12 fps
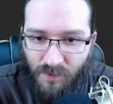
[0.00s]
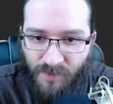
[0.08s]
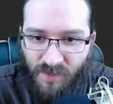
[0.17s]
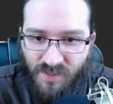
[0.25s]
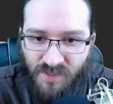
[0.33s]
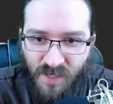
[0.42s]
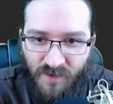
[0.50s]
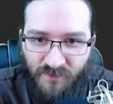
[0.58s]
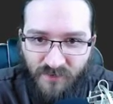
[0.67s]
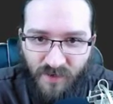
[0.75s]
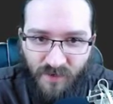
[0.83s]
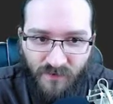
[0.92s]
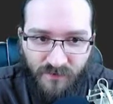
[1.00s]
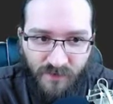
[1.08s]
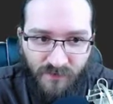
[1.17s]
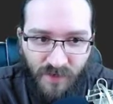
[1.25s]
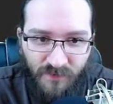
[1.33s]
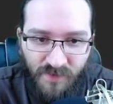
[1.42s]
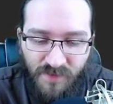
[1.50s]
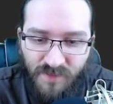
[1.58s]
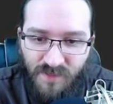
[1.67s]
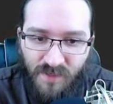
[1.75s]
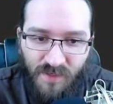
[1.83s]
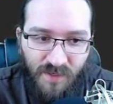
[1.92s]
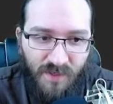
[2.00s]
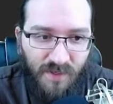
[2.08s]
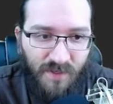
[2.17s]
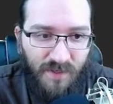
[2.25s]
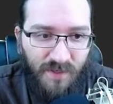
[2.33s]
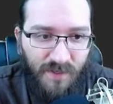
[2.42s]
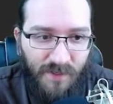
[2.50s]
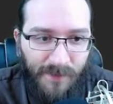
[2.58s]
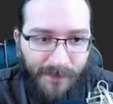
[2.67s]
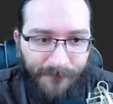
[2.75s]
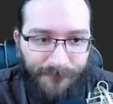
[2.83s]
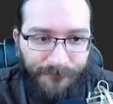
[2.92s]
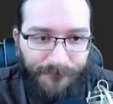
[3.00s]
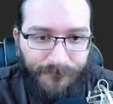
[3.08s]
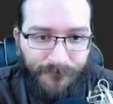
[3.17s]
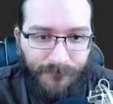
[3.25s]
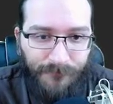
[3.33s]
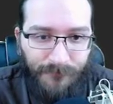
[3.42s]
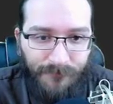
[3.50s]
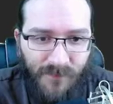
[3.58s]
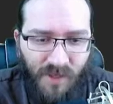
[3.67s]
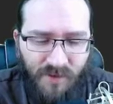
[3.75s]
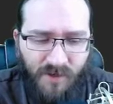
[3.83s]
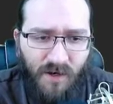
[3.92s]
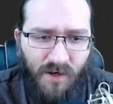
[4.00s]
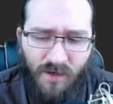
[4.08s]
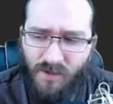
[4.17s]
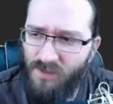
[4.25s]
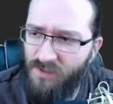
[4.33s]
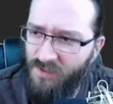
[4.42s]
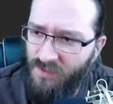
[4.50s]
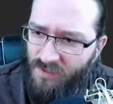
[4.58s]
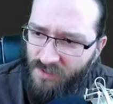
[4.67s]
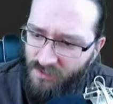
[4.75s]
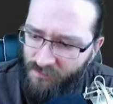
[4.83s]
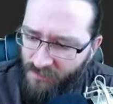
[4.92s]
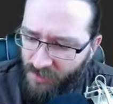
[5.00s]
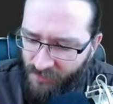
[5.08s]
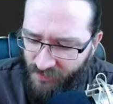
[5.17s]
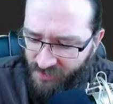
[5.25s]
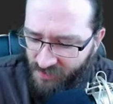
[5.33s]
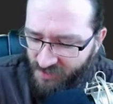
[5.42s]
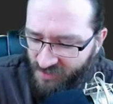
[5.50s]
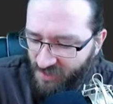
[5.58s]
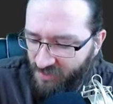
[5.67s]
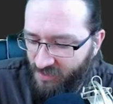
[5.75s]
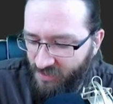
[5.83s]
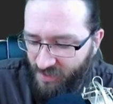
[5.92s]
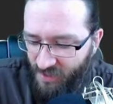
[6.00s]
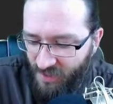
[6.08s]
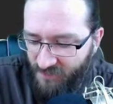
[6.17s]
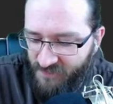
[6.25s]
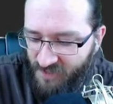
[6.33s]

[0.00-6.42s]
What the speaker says: appendix I have here for reference. There are other resources out there that have